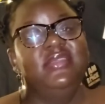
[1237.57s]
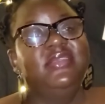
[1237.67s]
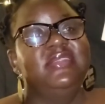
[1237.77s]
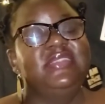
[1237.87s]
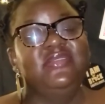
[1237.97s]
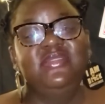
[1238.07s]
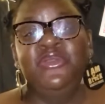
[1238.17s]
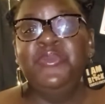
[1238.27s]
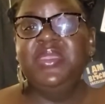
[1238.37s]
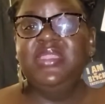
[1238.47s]
until the
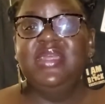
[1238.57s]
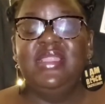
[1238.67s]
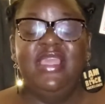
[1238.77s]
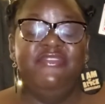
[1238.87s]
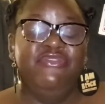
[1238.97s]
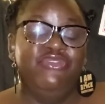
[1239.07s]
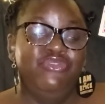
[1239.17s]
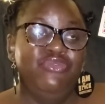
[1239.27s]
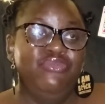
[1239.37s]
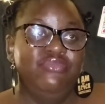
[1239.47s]
women in her life grew.